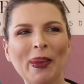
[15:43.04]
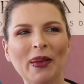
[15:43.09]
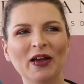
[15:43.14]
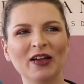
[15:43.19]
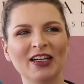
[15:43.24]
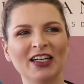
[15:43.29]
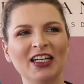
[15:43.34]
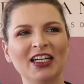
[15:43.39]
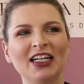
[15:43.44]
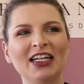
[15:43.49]

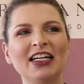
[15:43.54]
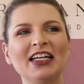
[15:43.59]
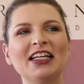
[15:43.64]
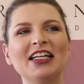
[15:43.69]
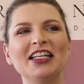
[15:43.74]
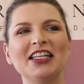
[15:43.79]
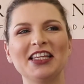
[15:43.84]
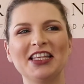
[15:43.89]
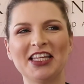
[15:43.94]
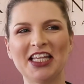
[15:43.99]

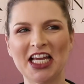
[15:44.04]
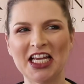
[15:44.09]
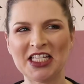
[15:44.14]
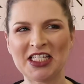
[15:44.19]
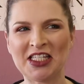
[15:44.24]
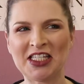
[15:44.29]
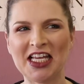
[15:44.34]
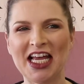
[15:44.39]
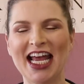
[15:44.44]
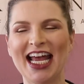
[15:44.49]
They
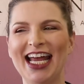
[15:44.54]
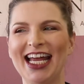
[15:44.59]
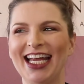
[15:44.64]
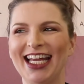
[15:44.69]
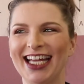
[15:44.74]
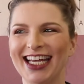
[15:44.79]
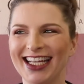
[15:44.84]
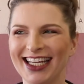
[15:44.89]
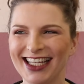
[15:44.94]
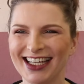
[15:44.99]

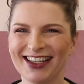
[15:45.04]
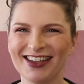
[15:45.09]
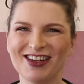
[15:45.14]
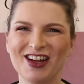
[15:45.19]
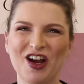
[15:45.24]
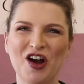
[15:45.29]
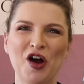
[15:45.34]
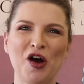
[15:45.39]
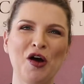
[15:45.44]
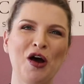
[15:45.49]
say, you
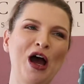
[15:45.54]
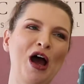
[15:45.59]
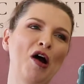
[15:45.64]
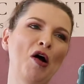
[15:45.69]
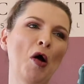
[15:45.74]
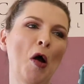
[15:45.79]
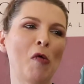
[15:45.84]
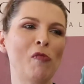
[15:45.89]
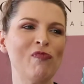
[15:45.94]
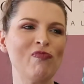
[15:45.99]

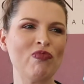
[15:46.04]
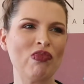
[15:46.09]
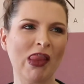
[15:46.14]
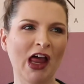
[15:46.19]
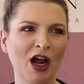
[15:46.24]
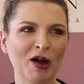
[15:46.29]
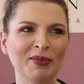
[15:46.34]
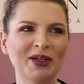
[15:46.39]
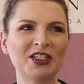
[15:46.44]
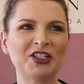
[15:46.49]
know,
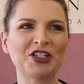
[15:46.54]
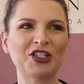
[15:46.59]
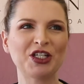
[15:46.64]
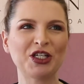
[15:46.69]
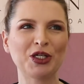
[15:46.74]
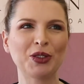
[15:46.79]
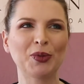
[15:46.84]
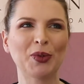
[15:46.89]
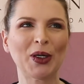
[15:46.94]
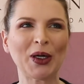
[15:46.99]
how much do
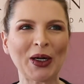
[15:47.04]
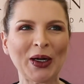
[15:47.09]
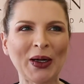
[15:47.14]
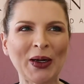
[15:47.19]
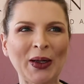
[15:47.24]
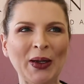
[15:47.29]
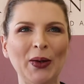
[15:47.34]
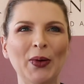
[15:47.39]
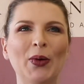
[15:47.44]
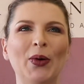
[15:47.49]
you
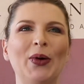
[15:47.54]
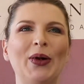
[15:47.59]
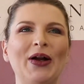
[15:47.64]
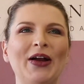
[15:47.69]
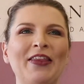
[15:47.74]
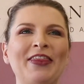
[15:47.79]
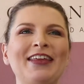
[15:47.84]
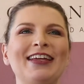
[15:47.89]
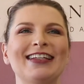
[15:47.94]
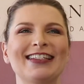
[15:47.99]
work,
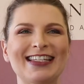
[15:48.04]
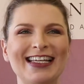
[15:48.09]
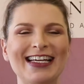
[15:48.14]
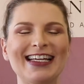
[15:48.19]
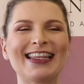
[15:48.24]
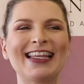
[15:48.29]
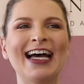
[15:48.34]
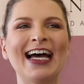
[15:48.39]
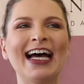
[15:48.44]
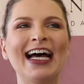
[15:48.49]
or things
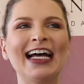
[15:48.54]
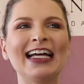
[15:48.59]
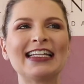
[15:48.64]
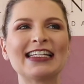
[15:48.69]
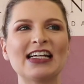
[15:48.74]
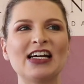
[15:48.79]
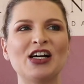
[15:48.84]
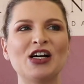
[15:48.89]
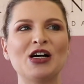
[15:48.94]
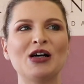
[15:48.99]
like that.
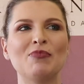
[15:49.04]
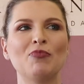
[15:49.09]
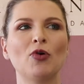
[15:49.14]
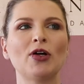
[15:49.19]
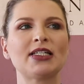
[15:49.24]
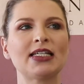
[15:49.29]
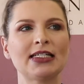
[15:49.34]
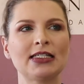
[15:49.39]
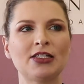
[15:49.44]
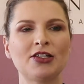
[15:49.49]

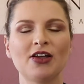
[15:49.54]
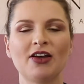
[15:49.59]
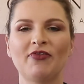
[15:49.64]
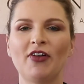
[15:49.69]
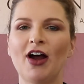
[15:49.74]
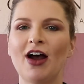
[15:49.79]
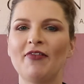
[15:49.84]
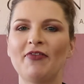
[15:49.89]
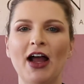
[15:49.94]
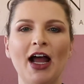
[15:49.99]
What days do you have
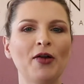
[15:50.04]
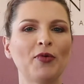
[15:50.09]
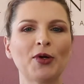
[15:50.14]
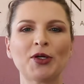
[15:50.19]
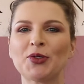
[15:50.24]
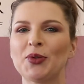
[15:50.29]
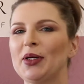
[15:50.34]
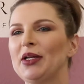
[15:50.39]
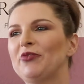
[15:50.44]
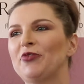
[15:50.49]
off? I
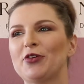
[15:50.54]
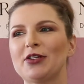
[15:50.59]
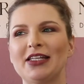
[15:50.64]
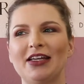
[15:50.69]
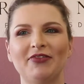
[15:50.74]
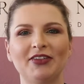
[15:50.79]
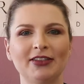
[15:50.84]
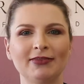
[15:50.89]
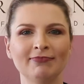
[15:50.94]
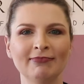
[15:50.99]
work
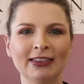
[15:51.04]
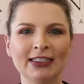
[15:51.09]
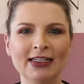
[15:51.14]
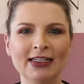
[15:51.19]
24/7.